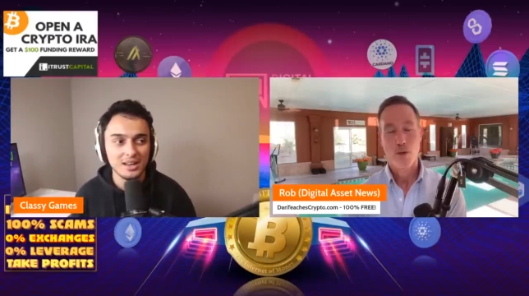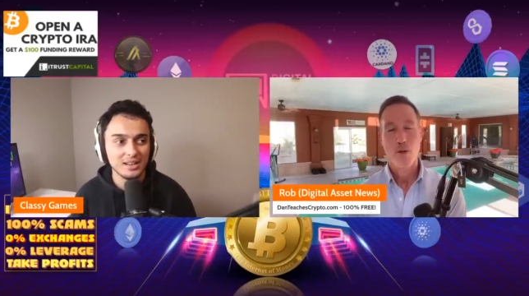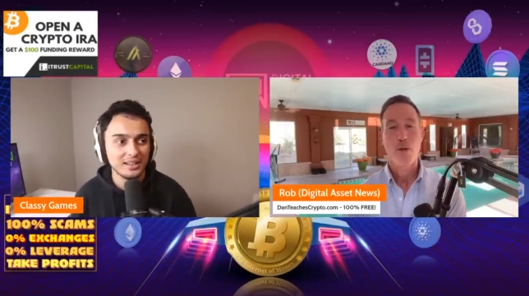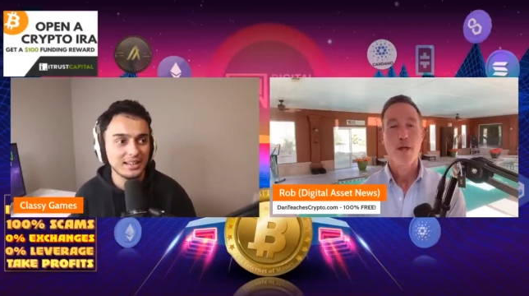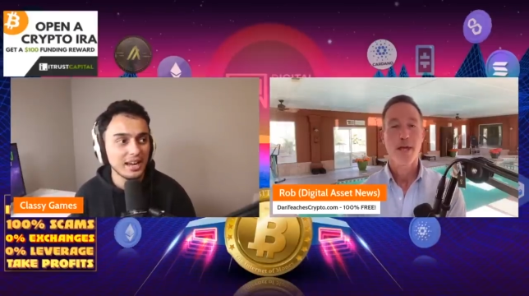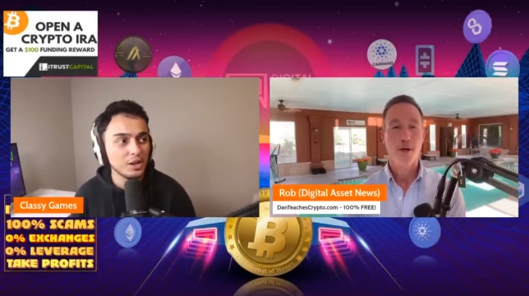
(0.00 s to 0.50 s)

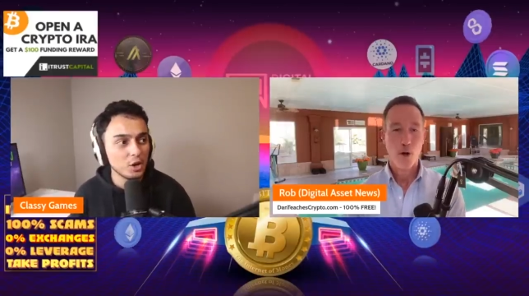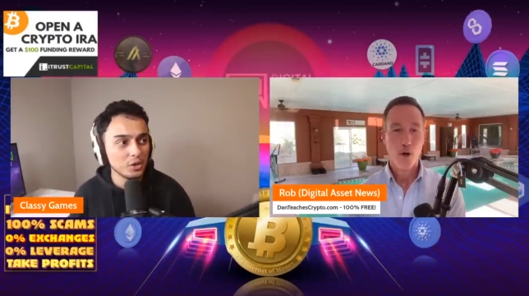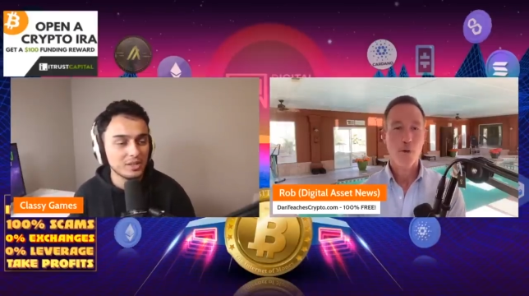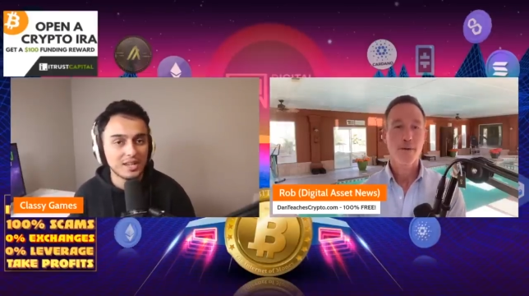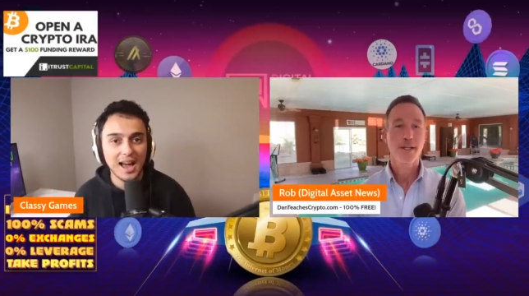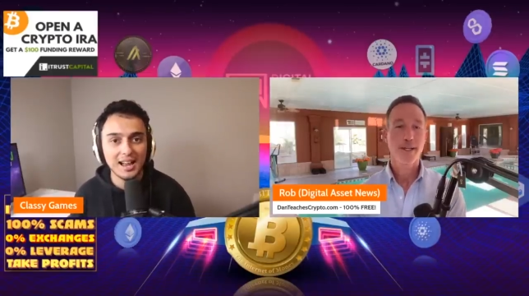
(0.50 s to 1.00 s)
Speaker 1: Like I
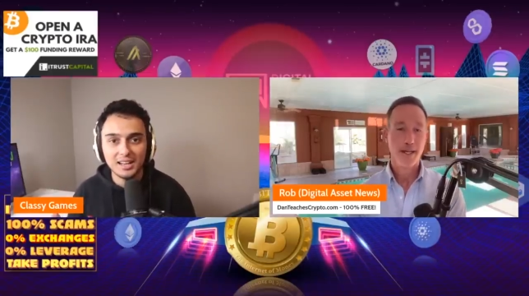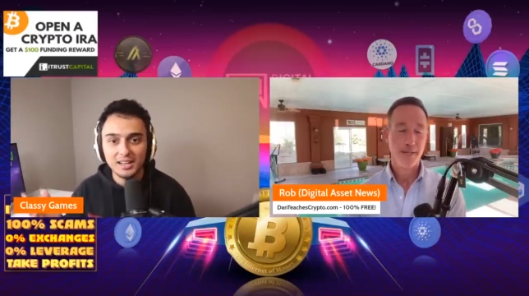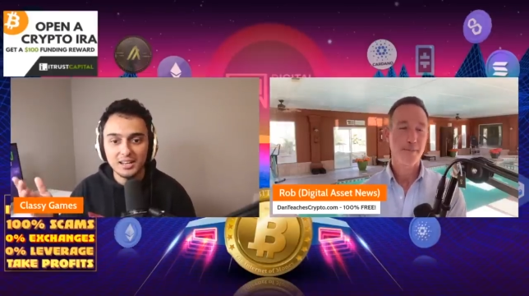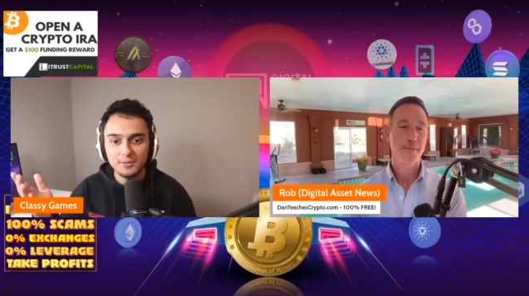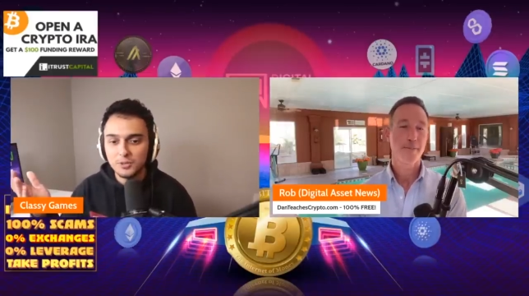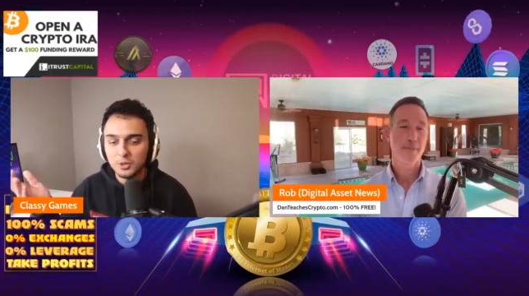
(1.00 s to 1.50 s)
know Gala,
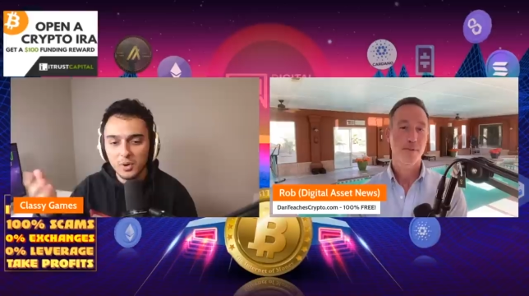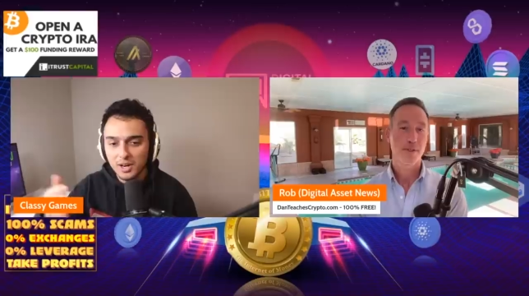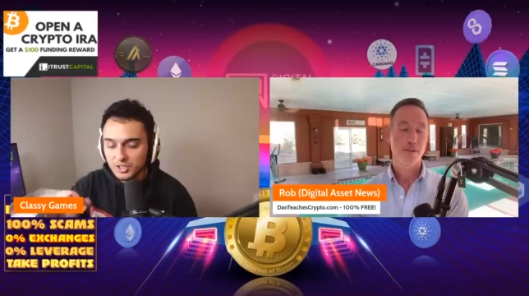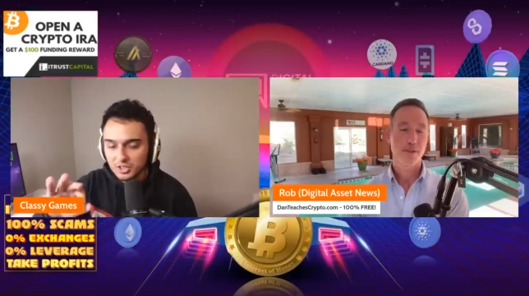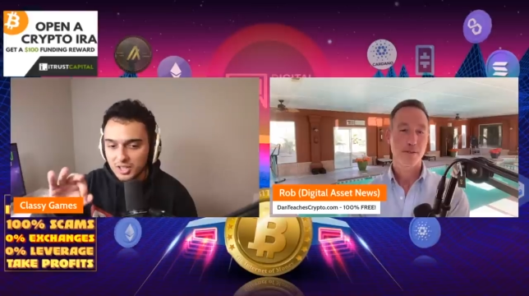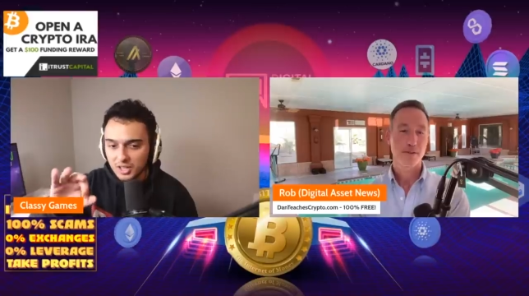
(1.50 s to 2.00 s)
if you want to
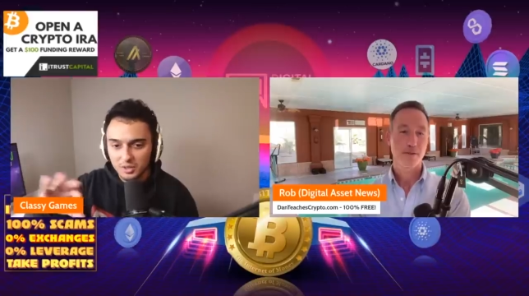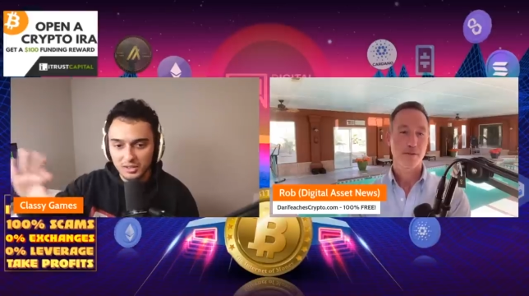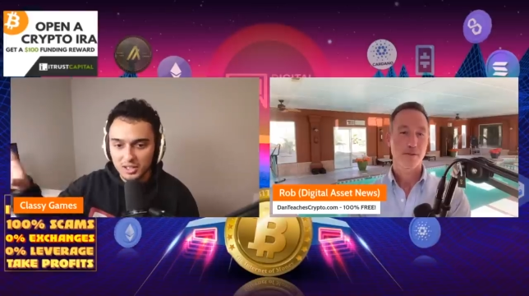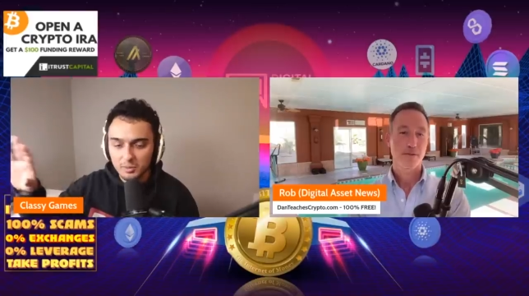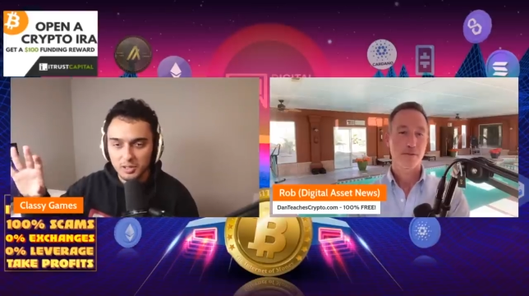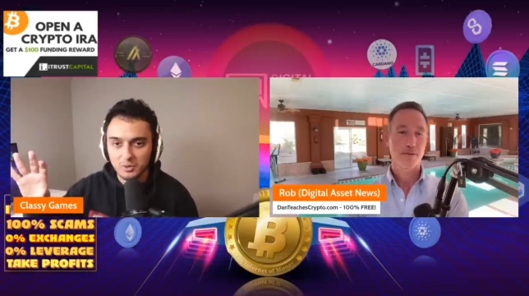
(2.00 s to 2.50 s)
just get a
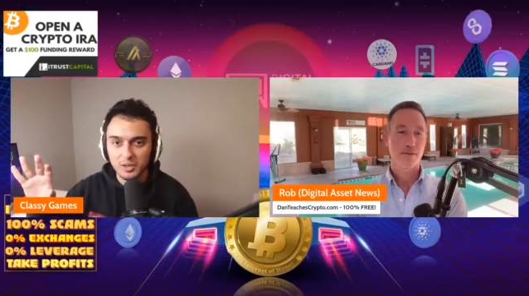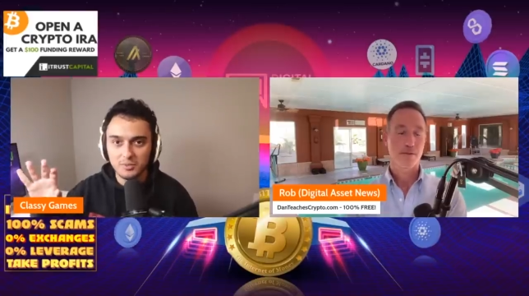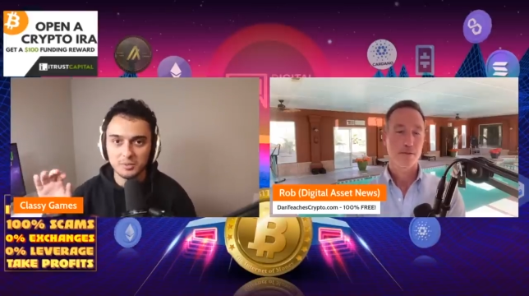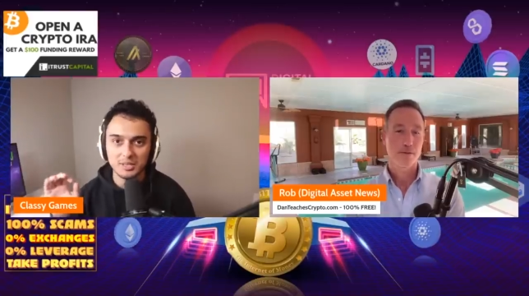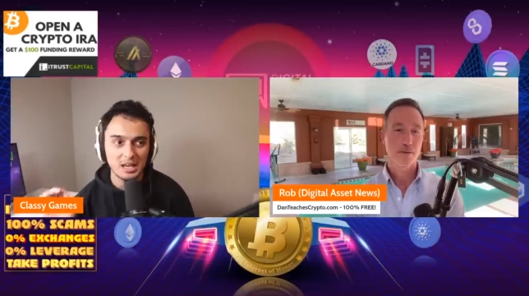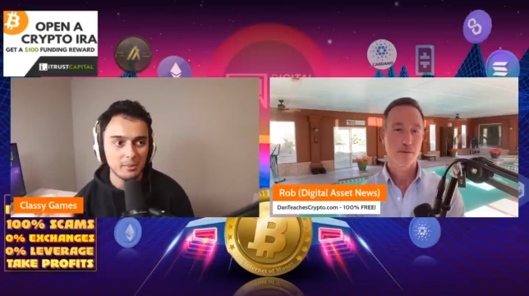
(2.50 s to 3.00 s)
little bit away
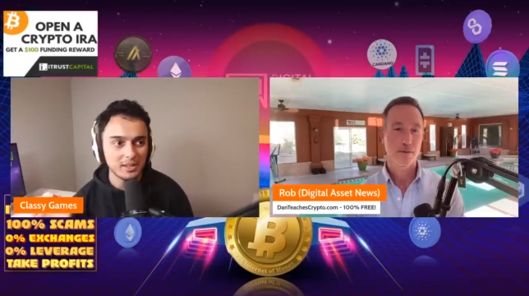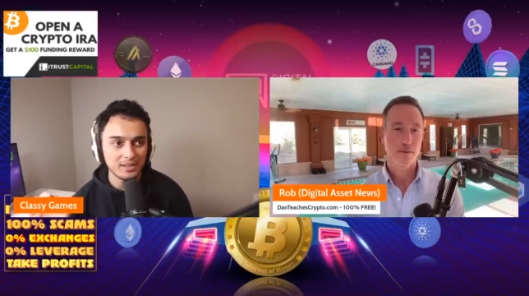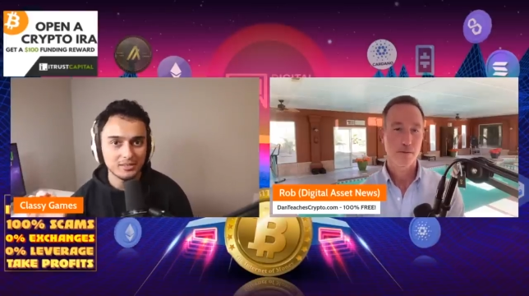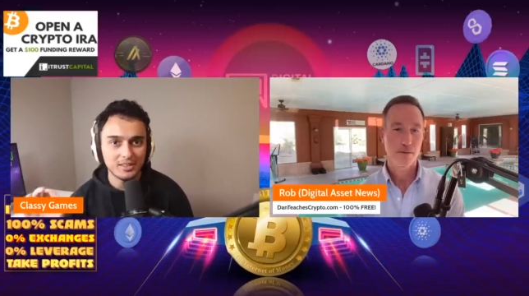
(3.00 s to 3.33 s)
from gaming,